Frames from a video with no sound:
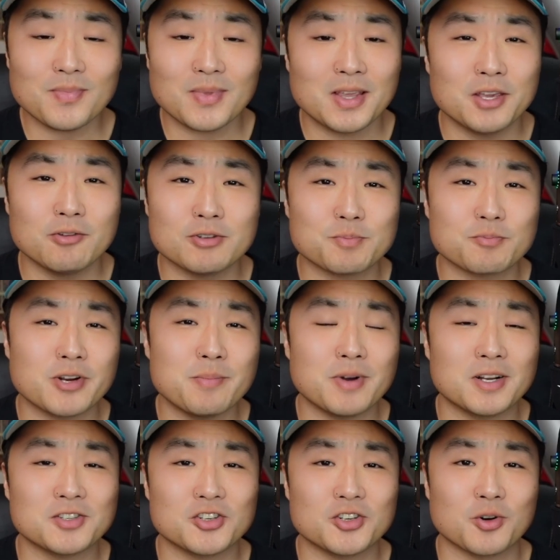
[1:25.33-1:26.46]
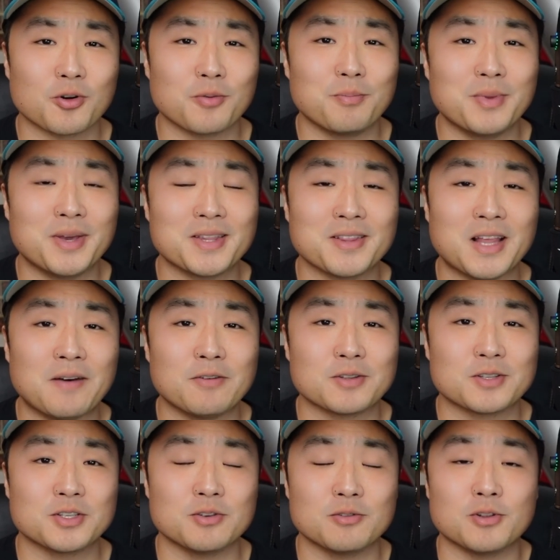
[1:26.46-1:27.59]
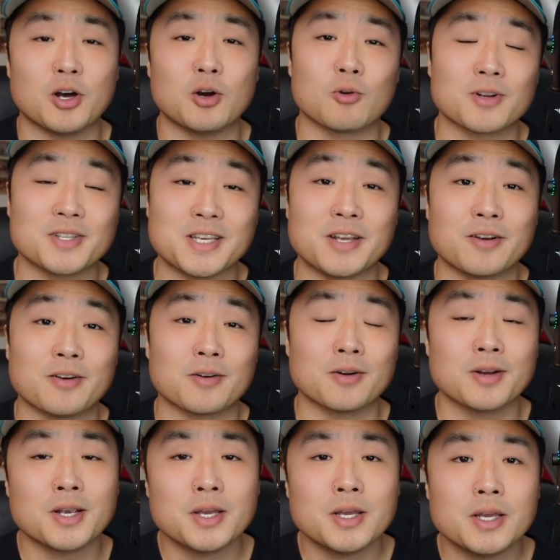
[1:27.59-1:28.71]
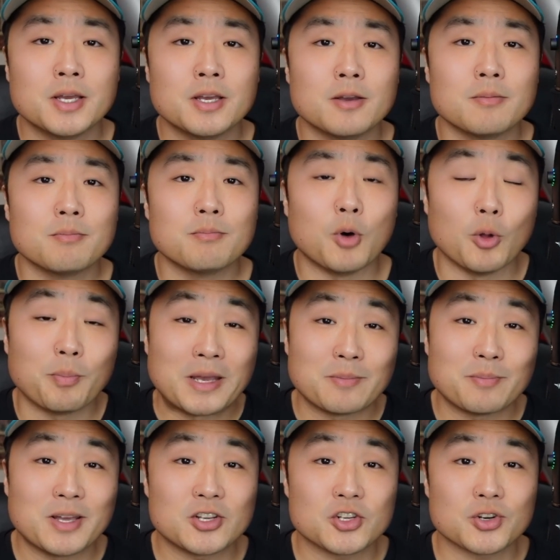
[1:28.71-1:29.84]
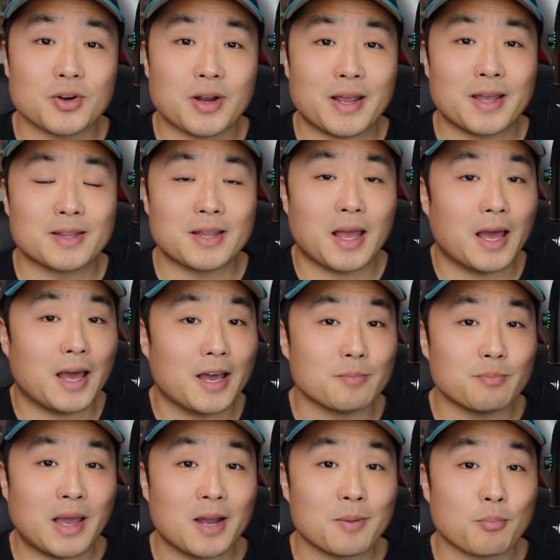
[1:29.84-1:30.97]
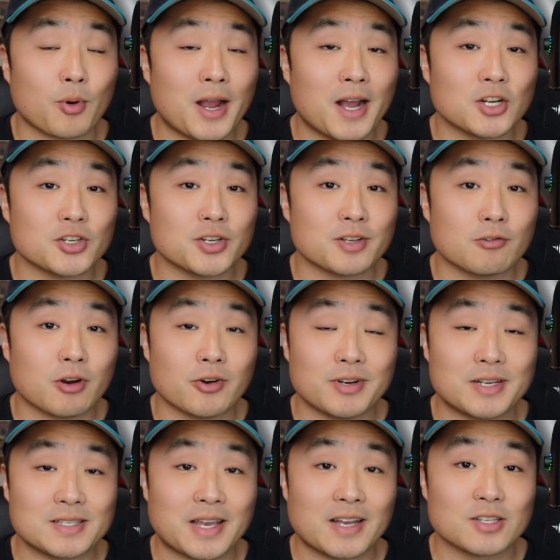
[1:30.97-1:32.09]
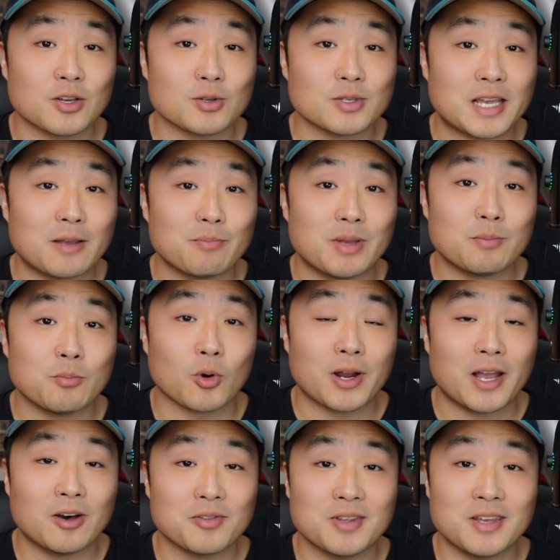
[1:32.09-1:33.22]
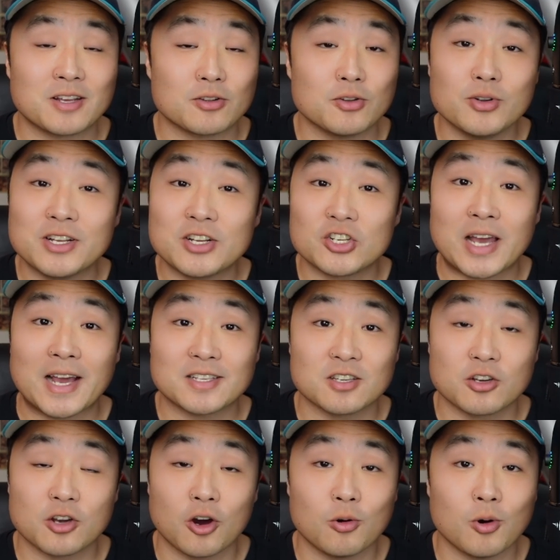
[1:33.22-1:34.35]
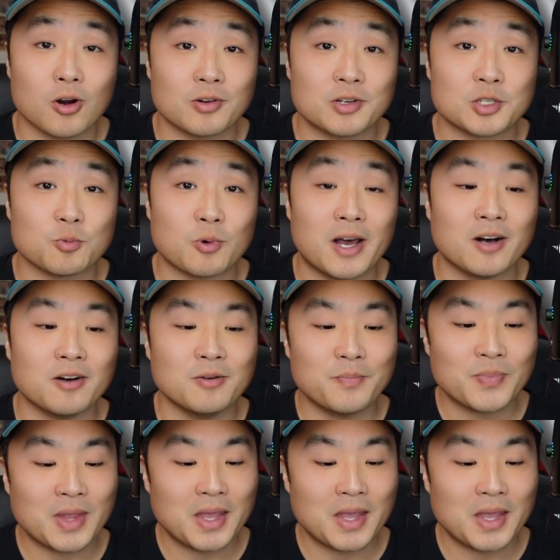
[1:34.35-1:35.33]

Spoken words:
he was pretty much your mid-level to lower tier bullpen pitcher, and had Matt Brash and Gregory Santos had been more healthy, including Jackson Kowar as well,